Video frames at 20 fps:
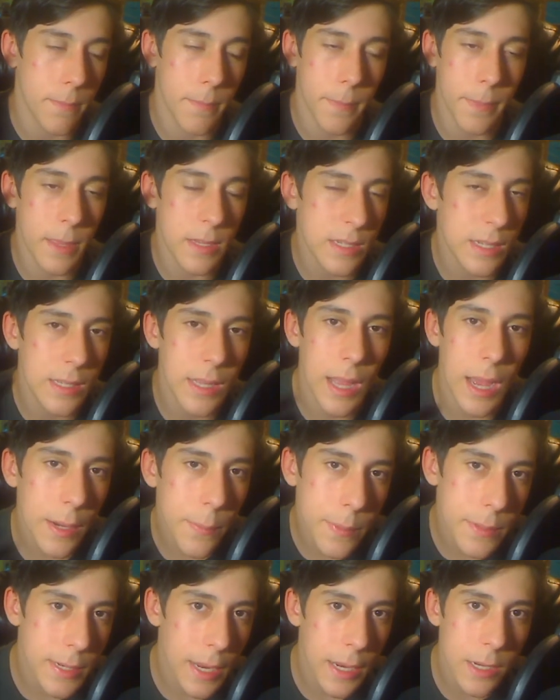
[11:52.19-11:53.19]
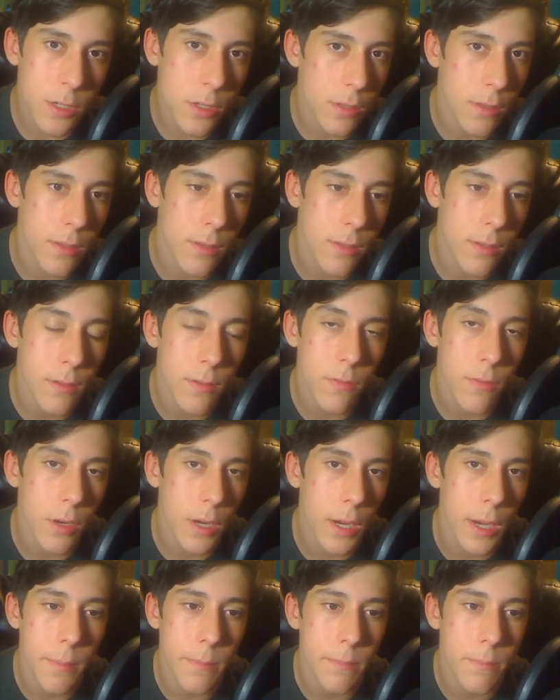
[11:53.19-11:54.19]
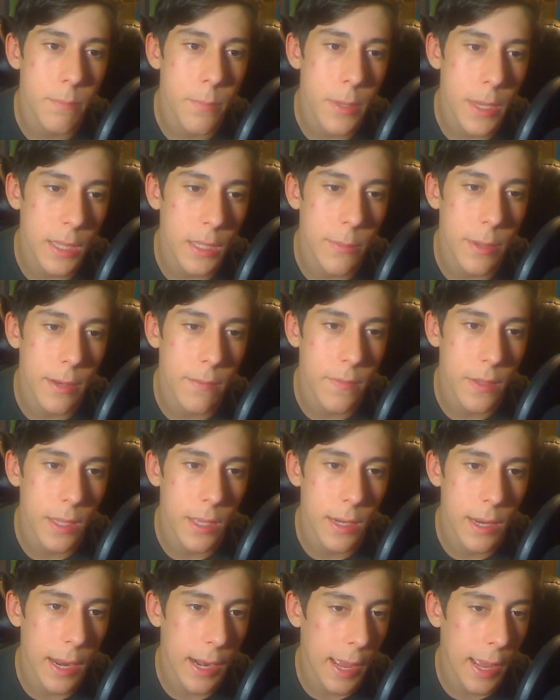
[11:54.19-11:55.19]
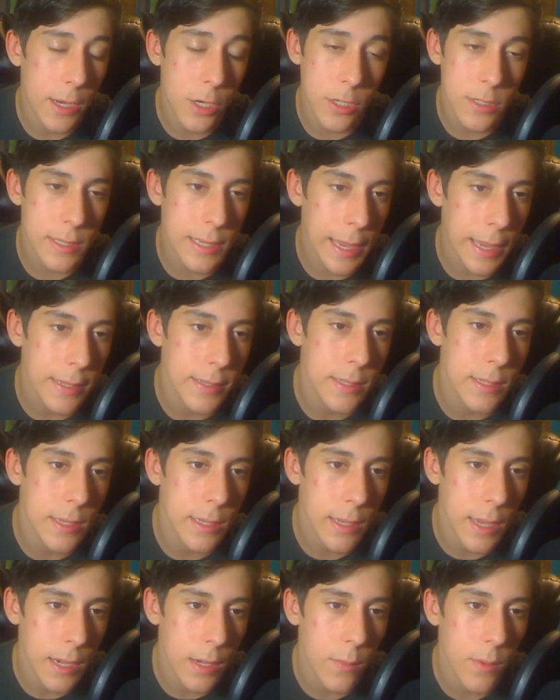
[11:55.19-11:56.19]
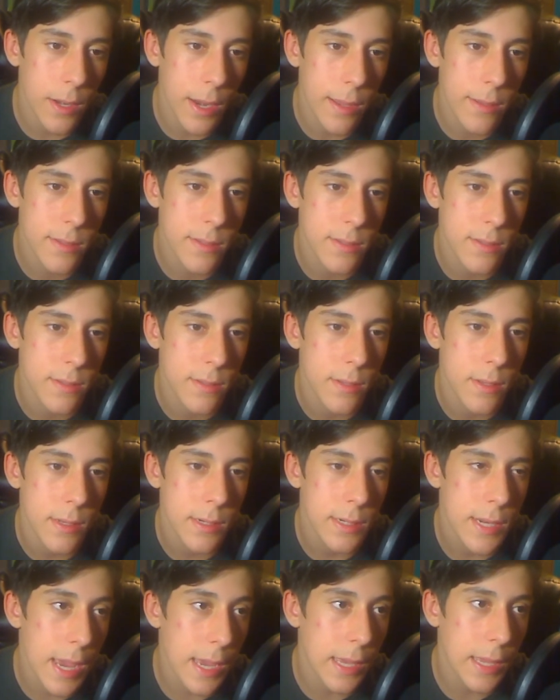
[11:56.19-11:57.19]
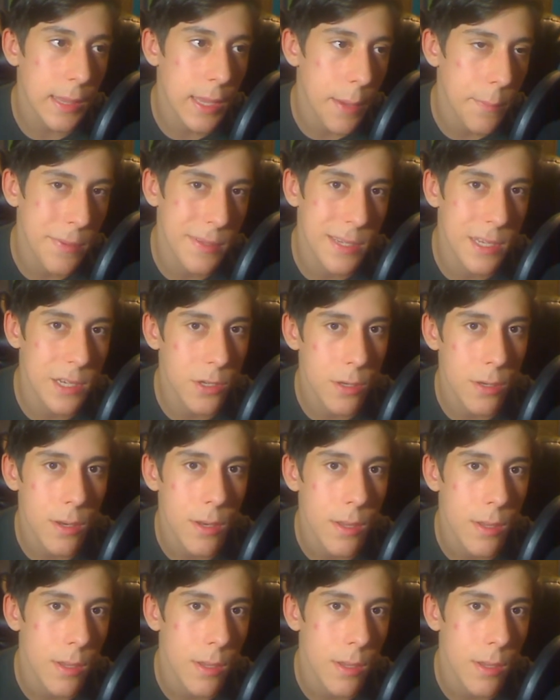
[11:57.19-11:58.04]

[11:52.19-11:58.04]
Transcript: There's a lot of potential for him being the main villain, and I just can't see anyone else taking that position.